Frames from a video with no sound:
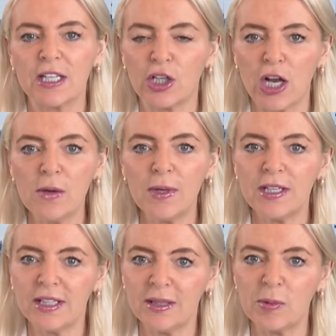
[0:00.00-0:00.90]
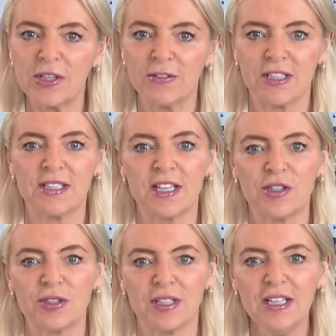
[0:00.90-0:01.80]
lower in the previous
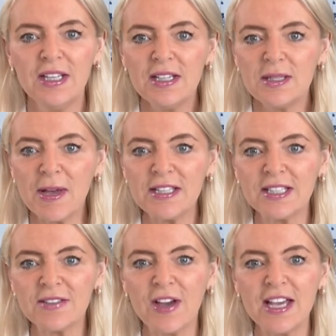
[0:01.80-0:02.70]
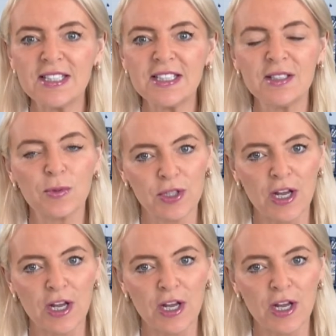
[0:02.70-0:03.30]
session. Domestic investors will no